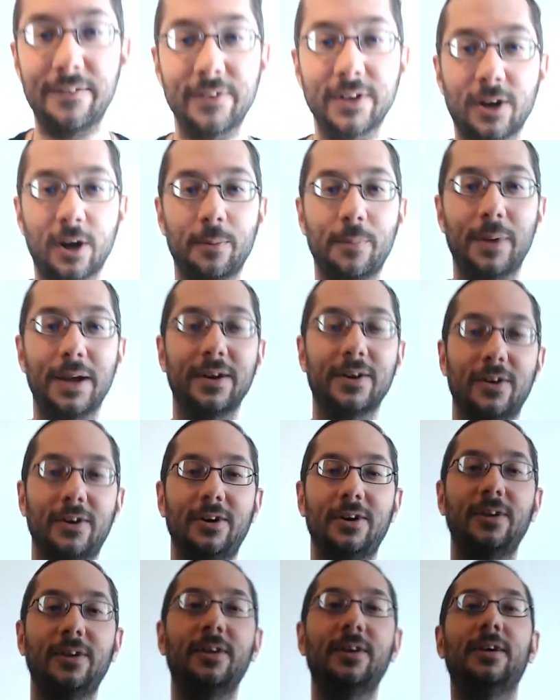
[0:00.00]

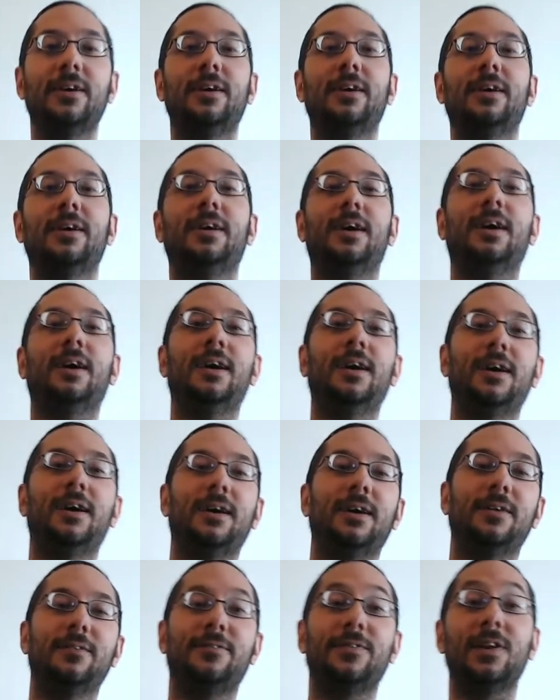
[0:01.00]
Carmichael
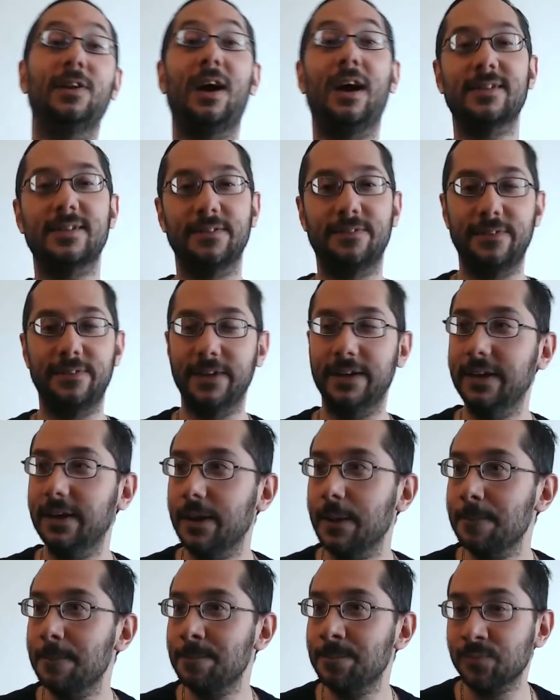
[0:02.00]
philosophy,
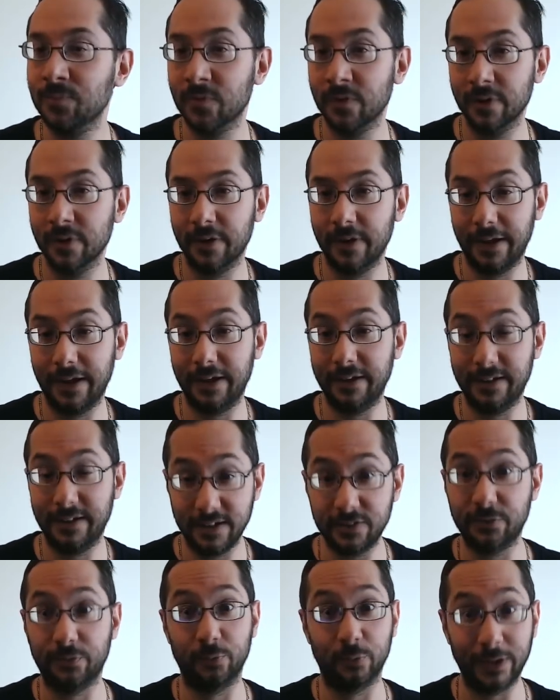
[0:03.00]
and
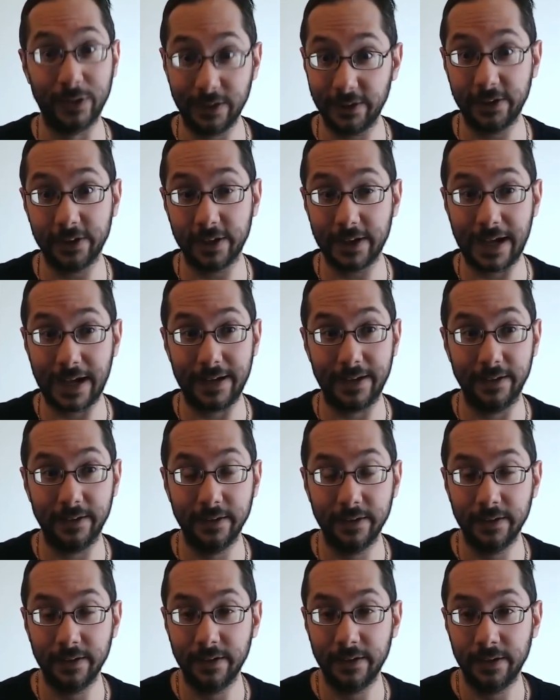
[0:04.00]
he's really good at it.
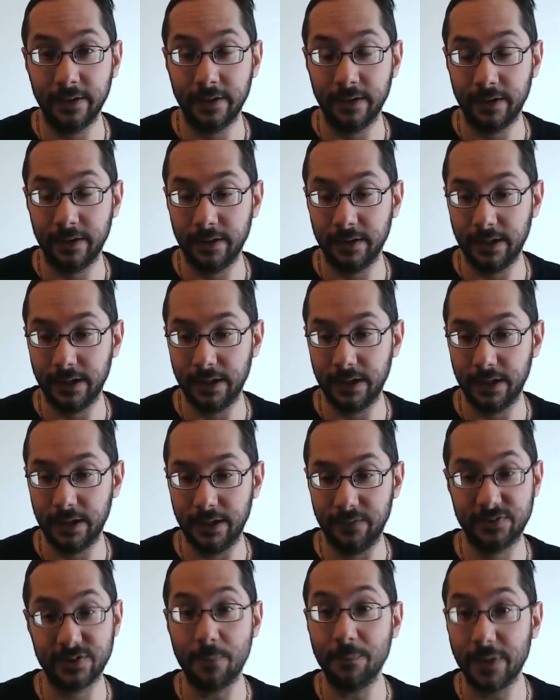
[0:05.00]

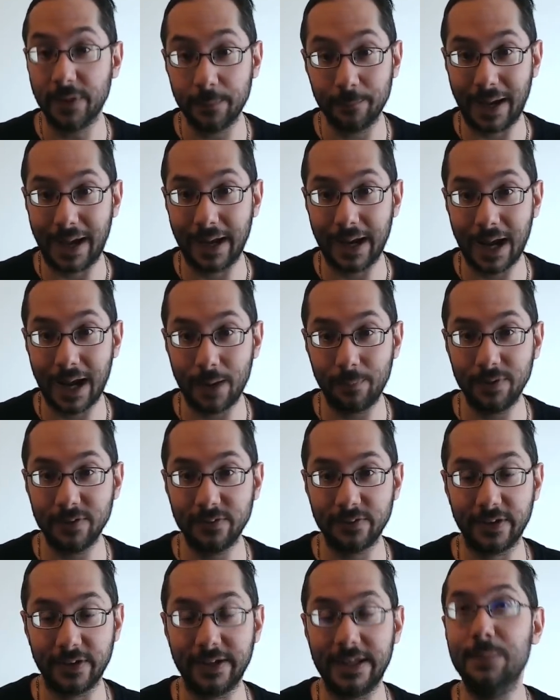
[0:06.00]
If something bad
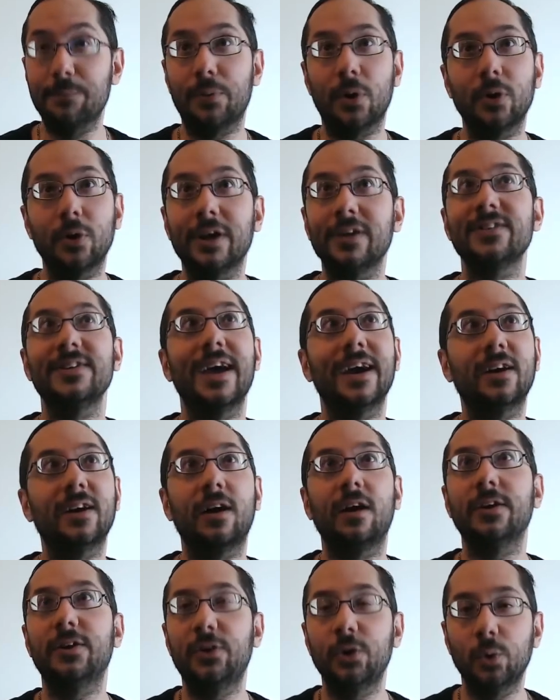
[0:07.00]
happens, like he broke his neck
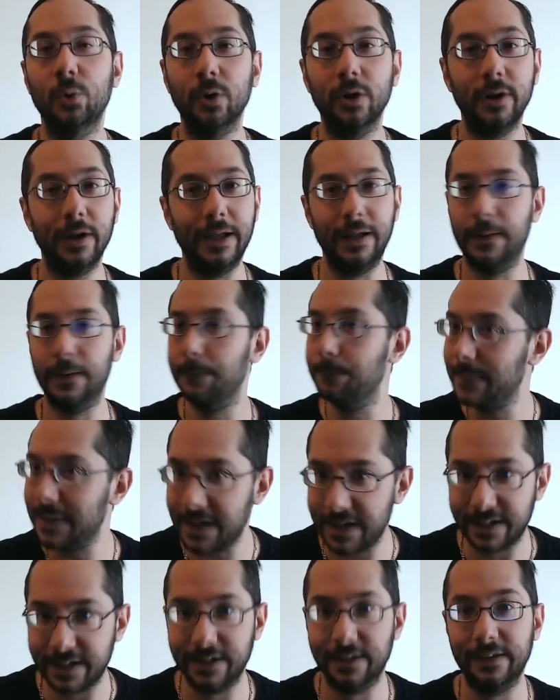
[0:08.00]
on tour, and
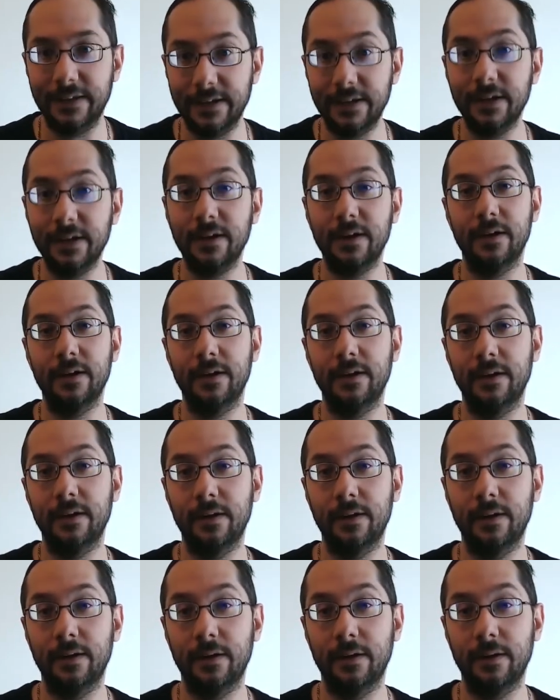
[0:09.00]
immediately,
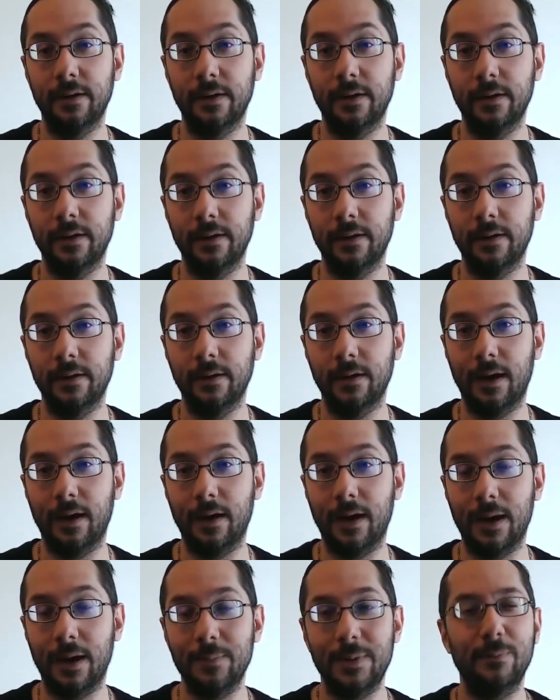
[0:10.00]

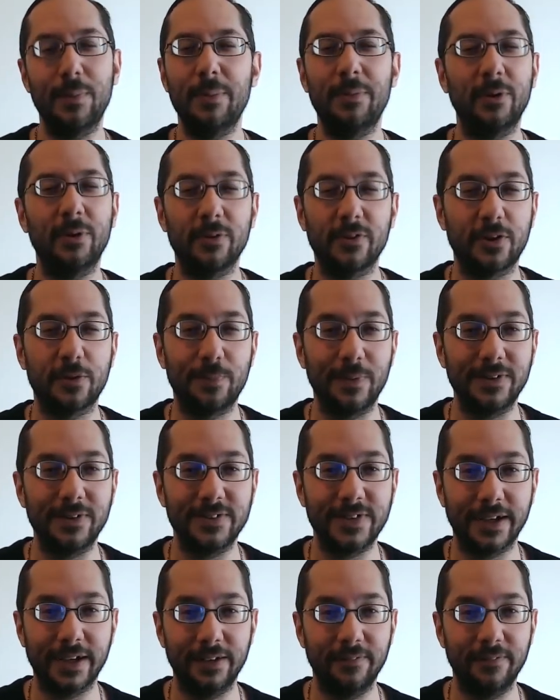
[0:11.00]
I mean, maybe there was a split second of